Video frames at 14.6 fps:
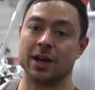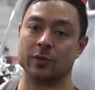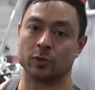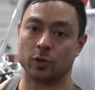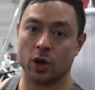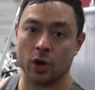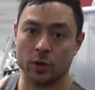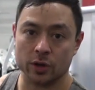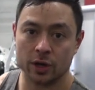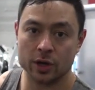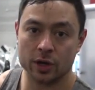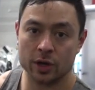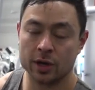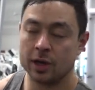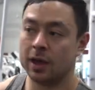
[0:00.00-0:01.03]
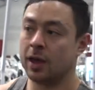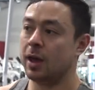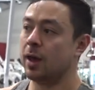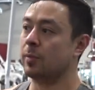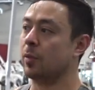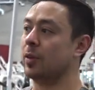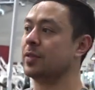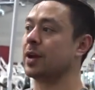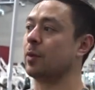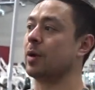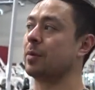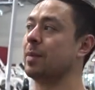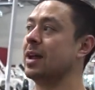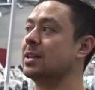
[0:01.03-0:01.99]
down the road. But one thing I
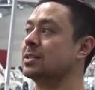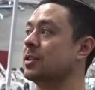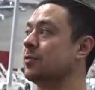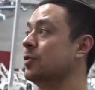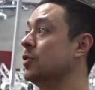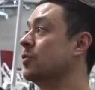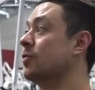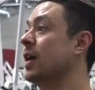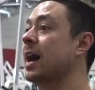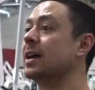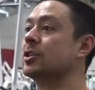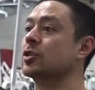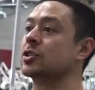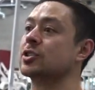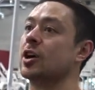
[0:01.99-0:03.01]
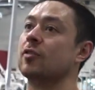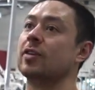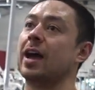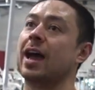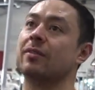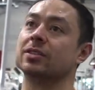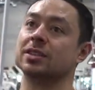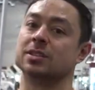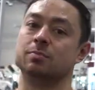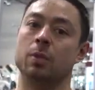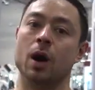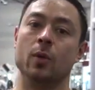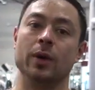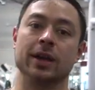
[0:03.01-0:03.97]
recommend is if you find yourself having this
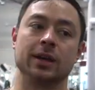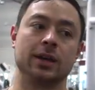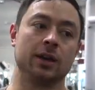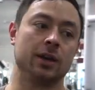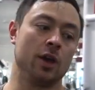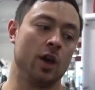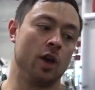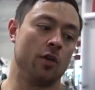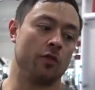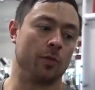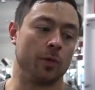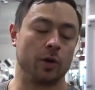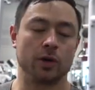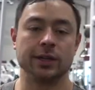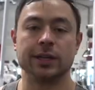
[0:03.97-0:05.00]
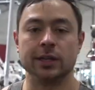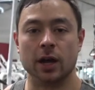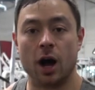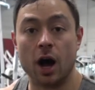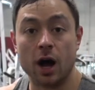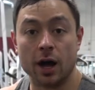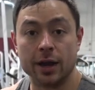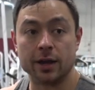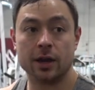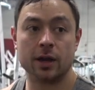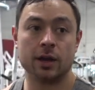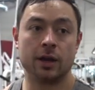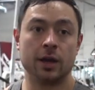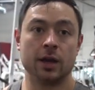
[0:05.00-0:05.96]
butt wink from early on,
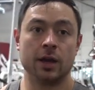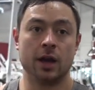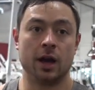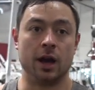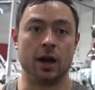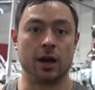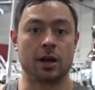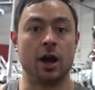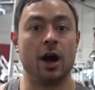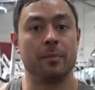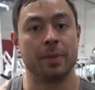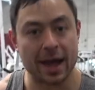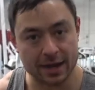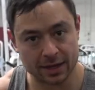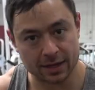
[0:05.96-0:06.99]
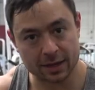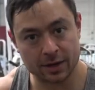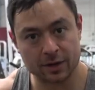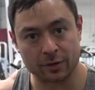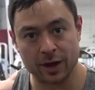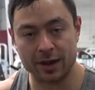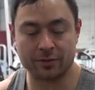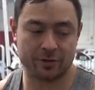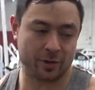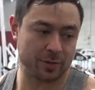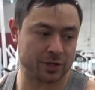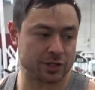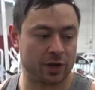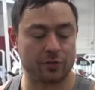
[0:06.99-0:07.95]
uh, combat it, right?
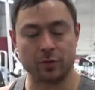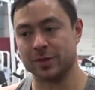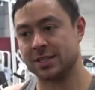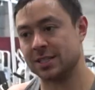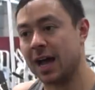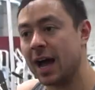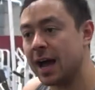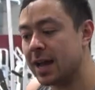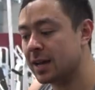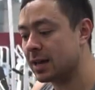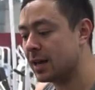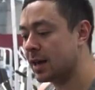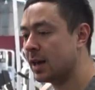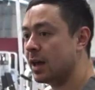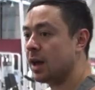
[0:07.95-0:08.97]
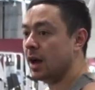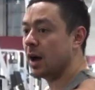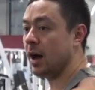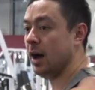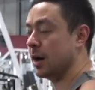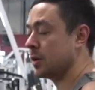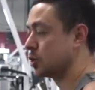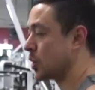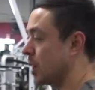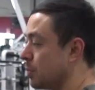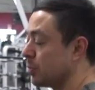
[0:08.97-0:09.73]
Film yourself from the side, uh, try